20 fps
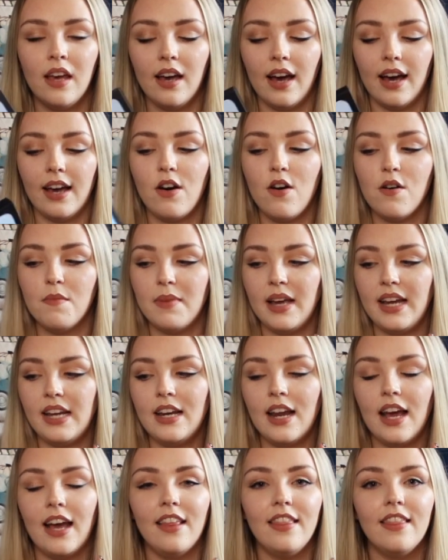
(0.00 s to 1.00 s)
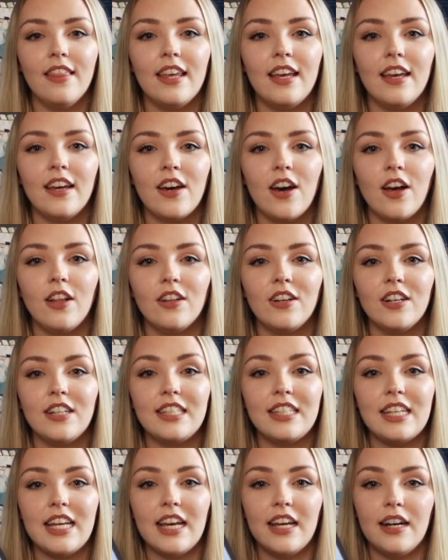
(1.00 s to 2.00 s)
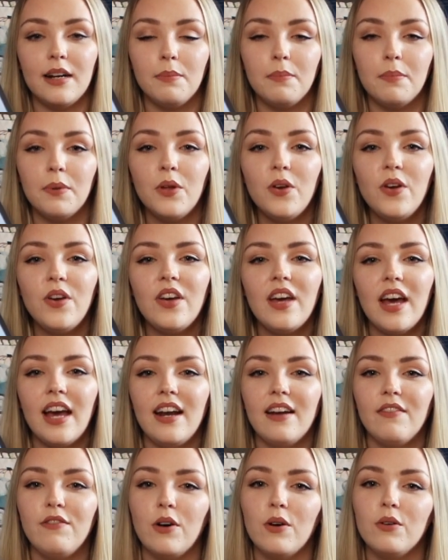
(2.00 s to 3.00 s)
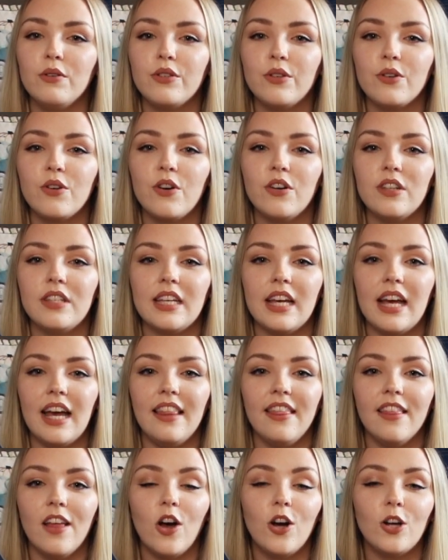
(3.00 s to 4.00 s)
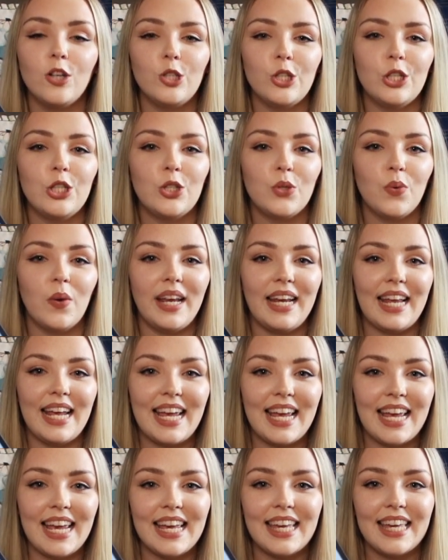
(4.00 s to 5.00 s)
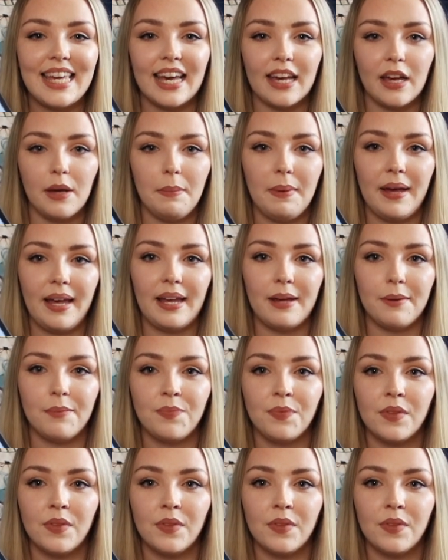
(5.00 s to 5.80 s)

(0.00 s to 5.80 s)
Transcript: I got mine in the colour Sierra Blue and I've also got it in the 128GB.